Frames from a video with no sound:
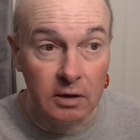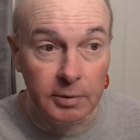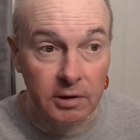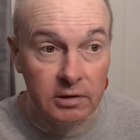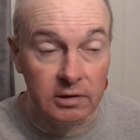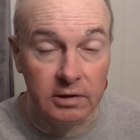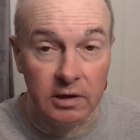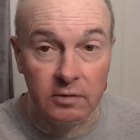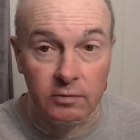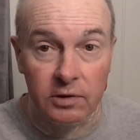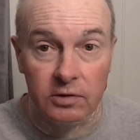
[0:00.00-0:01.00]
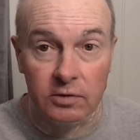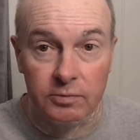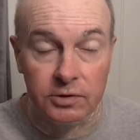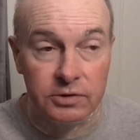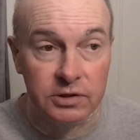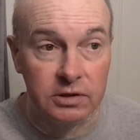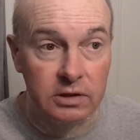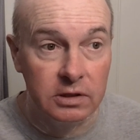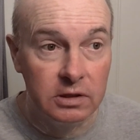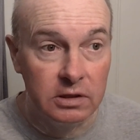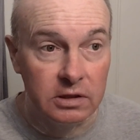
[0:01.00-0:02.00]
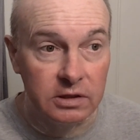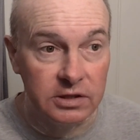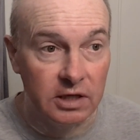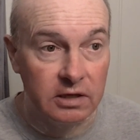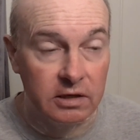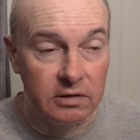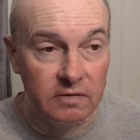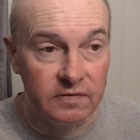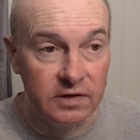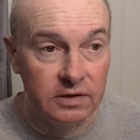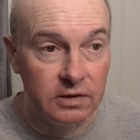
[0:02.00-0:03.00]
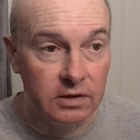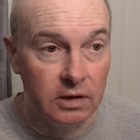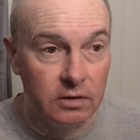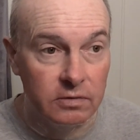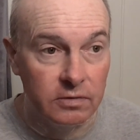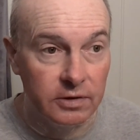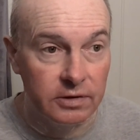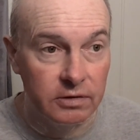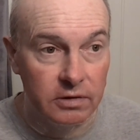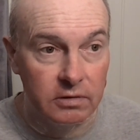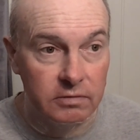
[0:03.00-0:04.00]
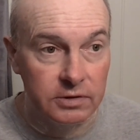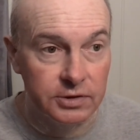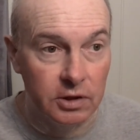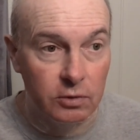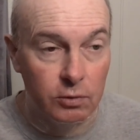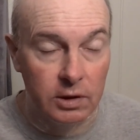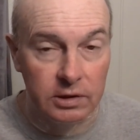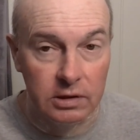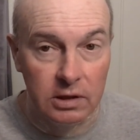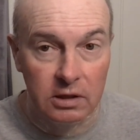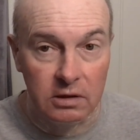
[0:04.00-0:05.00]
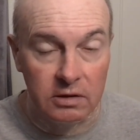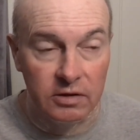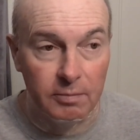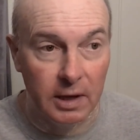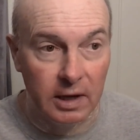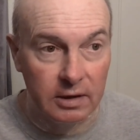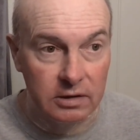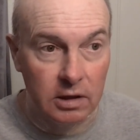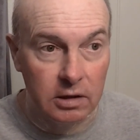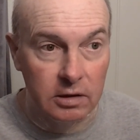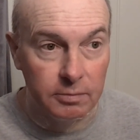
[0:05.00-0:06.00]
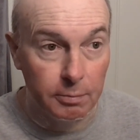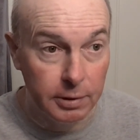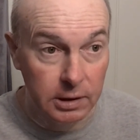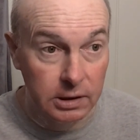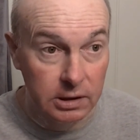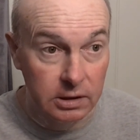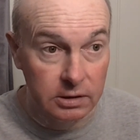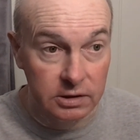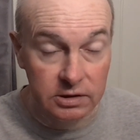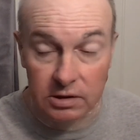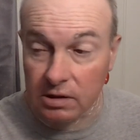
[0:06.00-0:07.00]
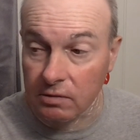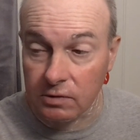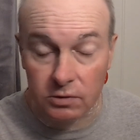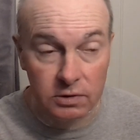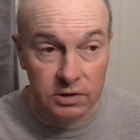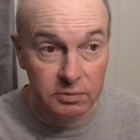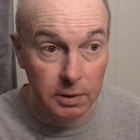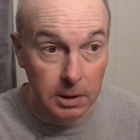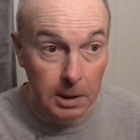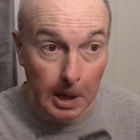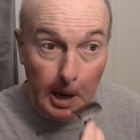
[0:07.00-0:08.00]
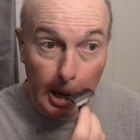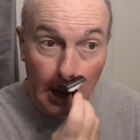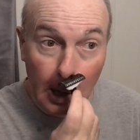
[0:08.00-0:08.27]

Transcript: Apparently a real music executive didn't know that there was no one in the band called Pink, and he's like, which one's Pink?